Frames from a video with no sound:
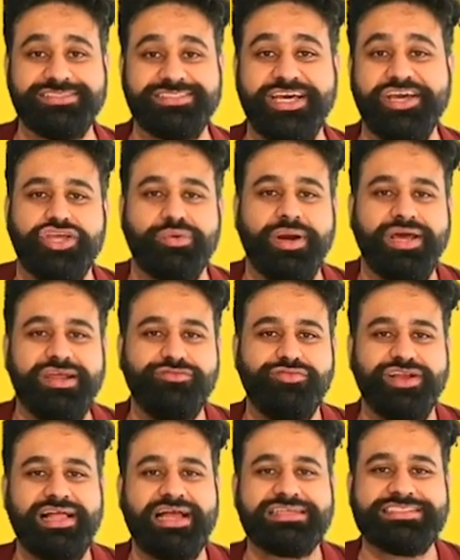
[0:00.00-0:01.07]
you might have
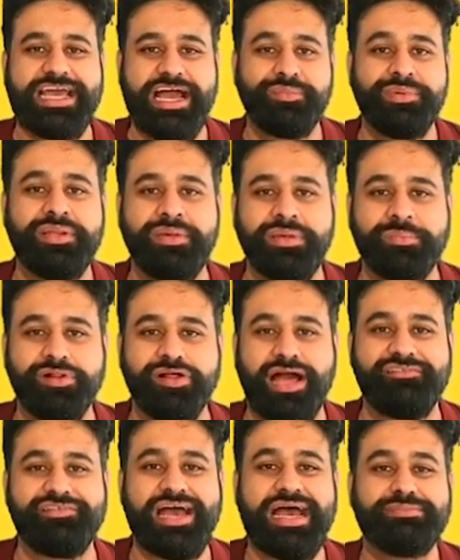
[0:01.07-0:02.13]
realized how many people
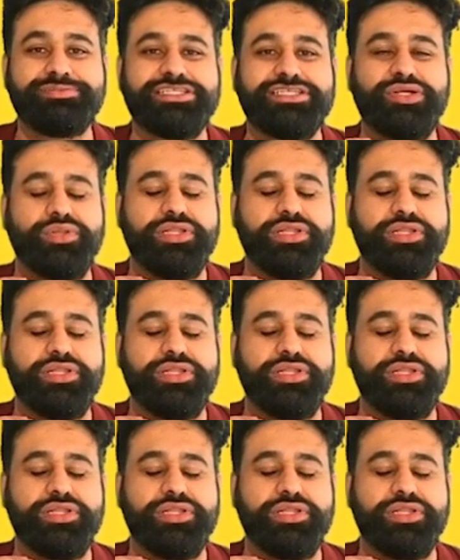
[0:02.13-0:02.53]
have absolutely